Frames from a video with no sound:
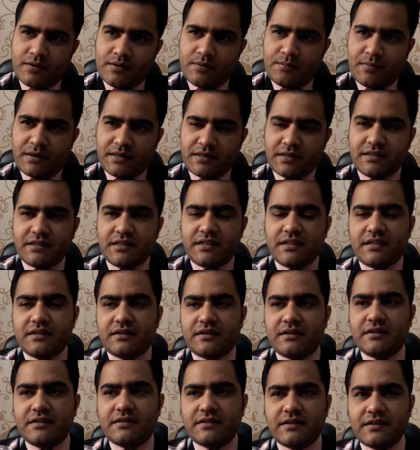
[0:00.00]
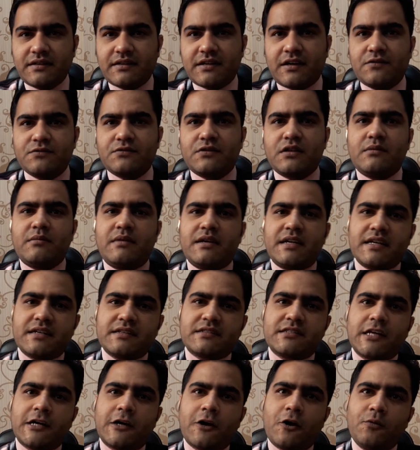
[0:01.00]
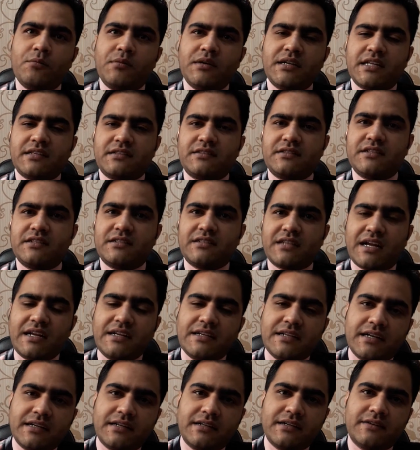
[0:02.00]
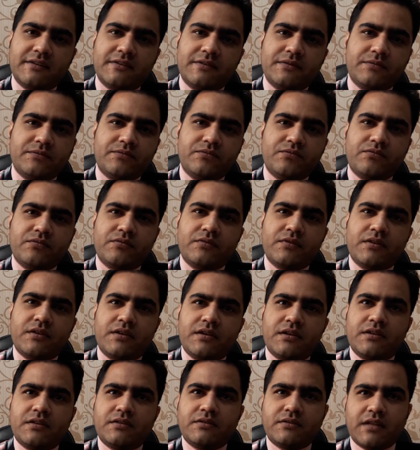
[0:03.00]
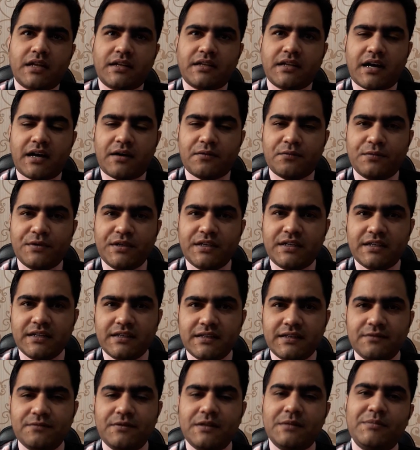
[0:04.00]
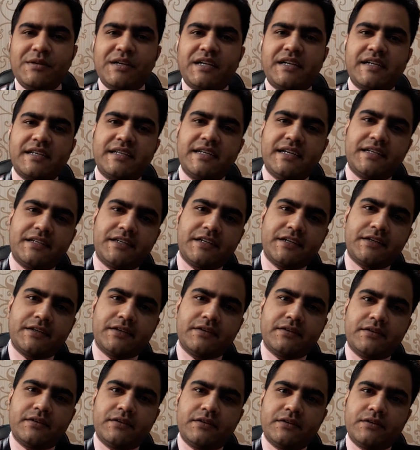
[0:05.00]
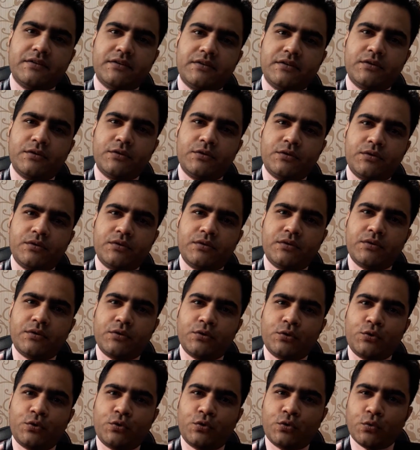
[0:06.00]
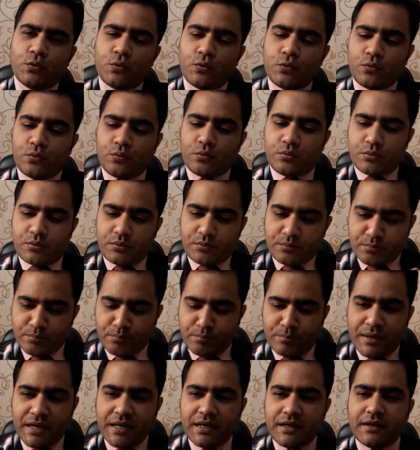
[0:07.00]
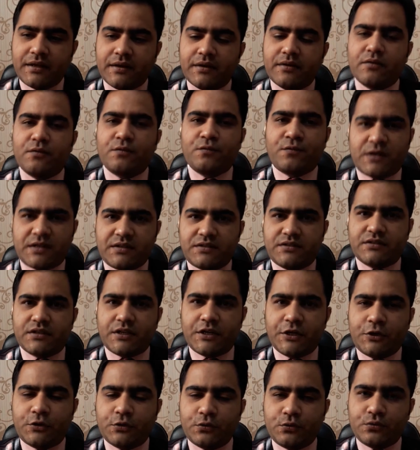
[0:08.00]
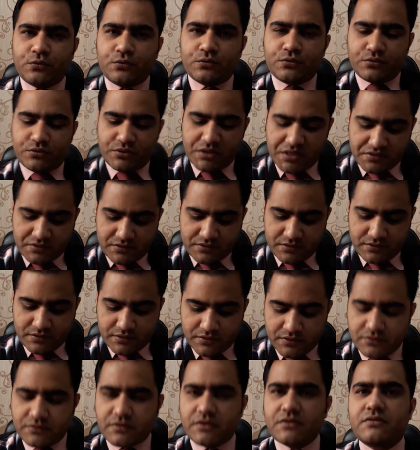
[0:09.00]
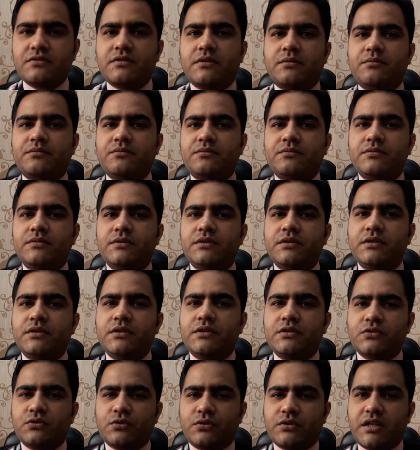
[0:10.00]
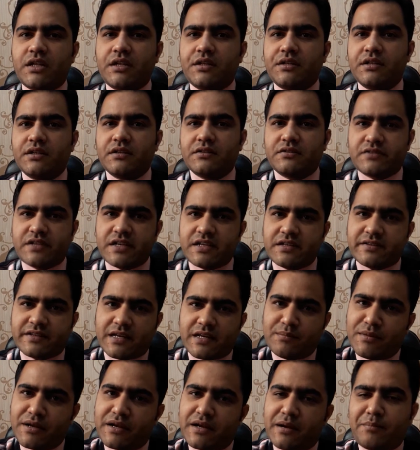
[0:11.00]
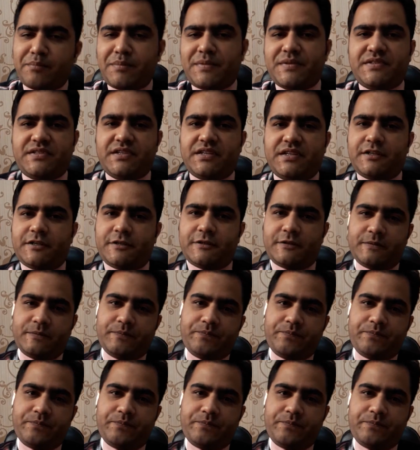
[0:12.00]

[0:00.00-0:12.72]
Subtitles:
But in the recent council meetings, the government has decided that a vehicle will be created to bring funds into this system so that states can be compensated.